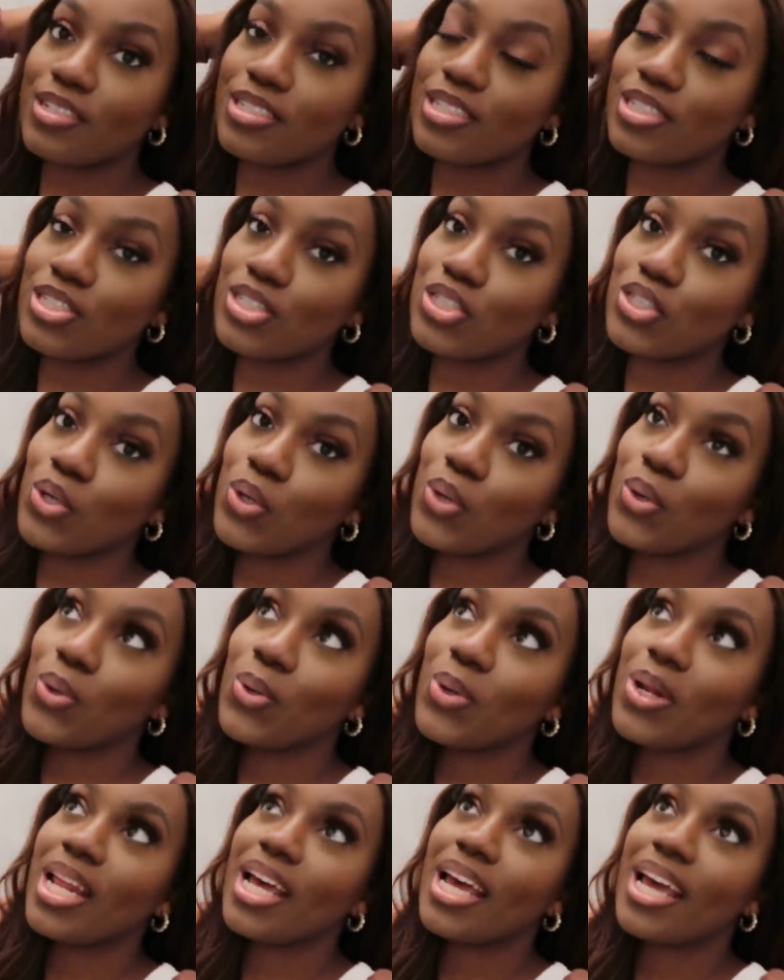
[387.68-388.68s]

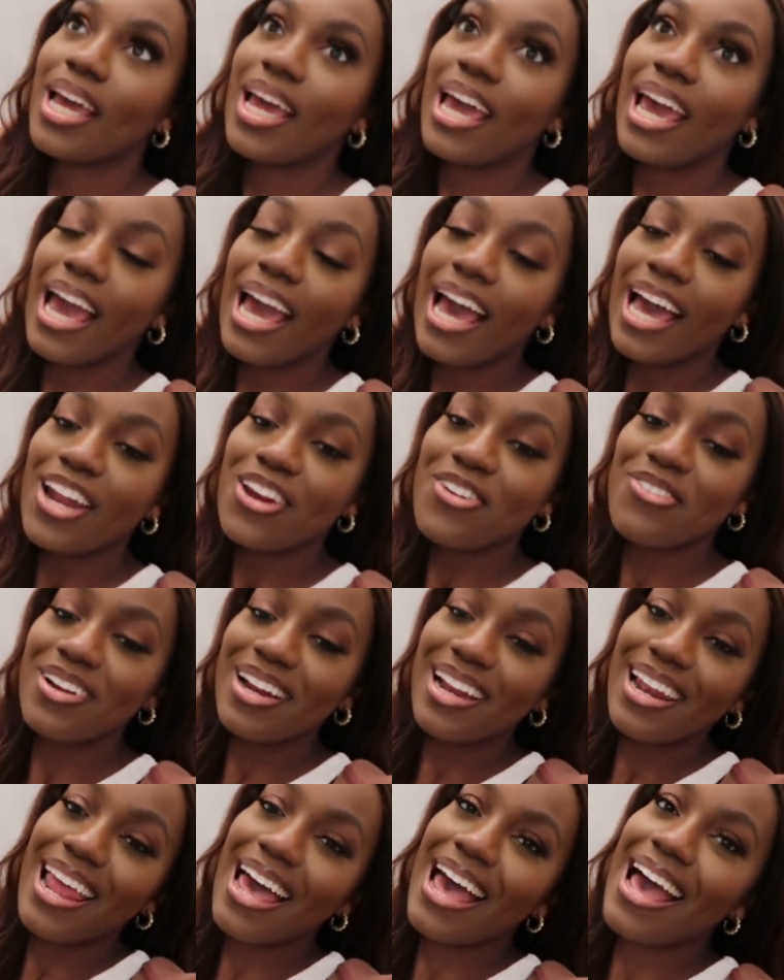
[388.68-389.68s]
soon and
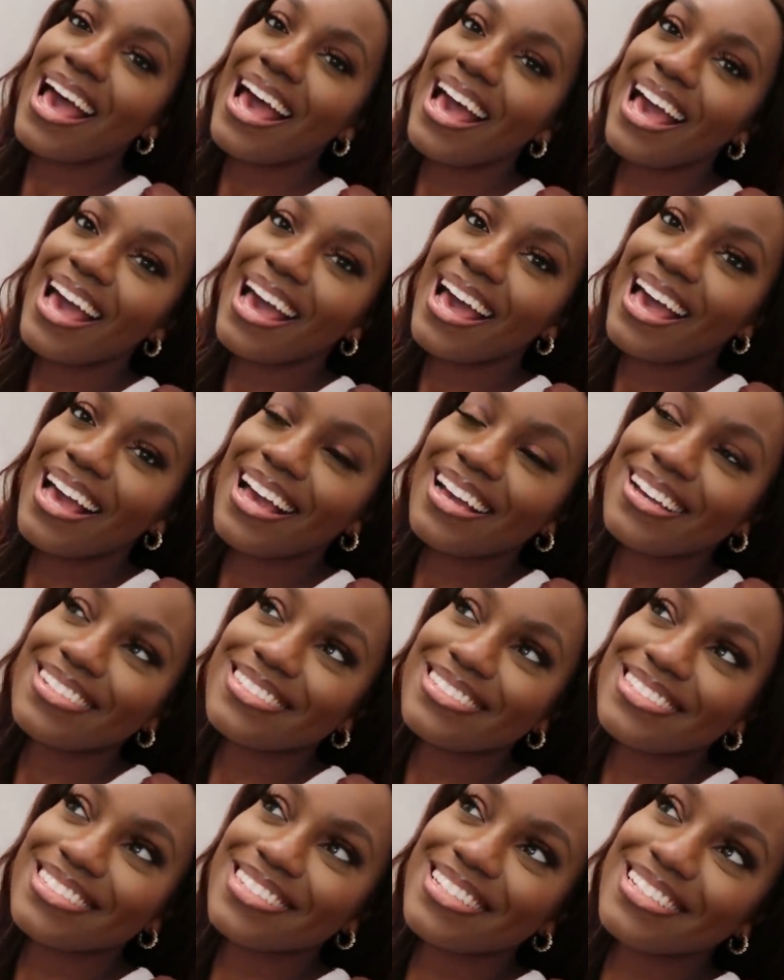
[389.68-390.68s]

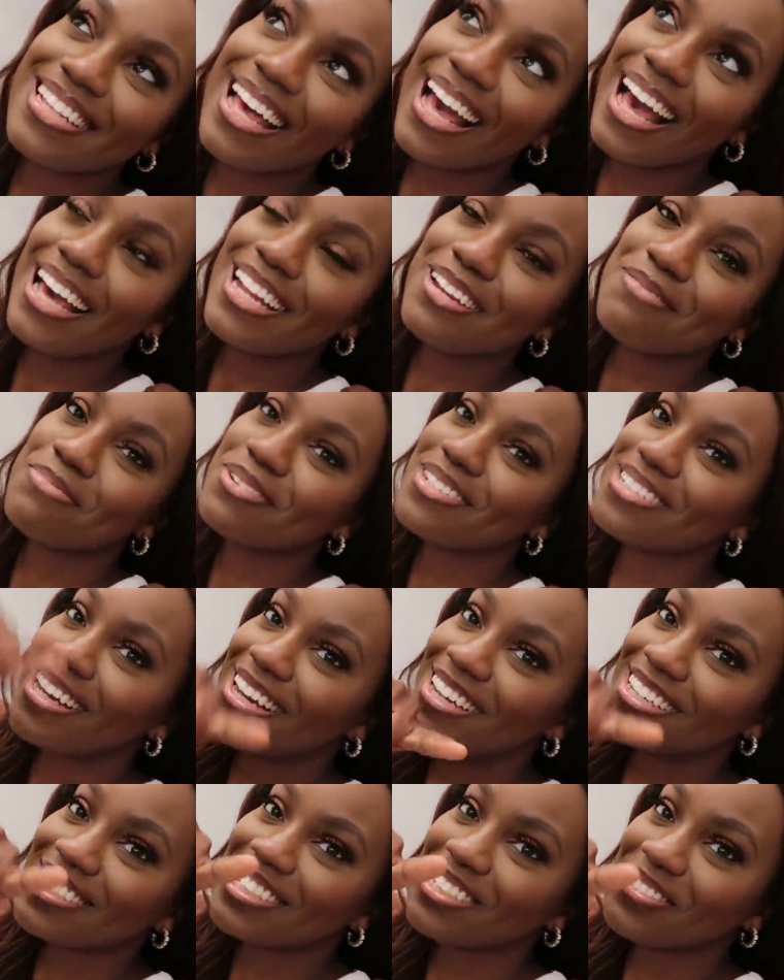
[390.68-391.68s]
relax, because I had a
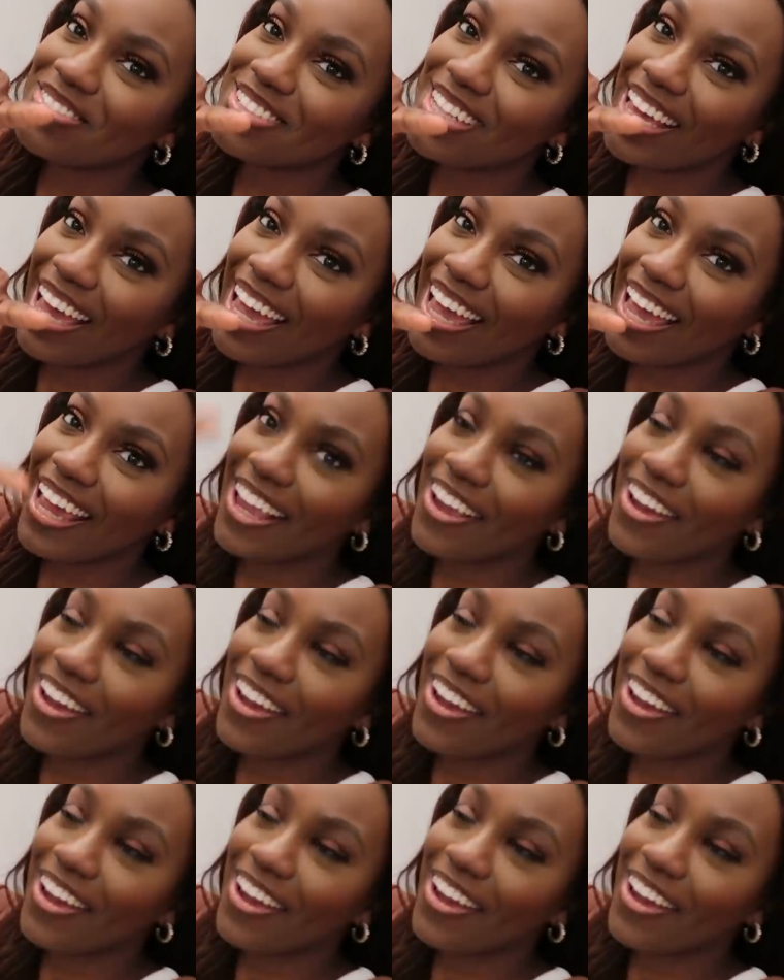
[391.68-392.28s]
productive day.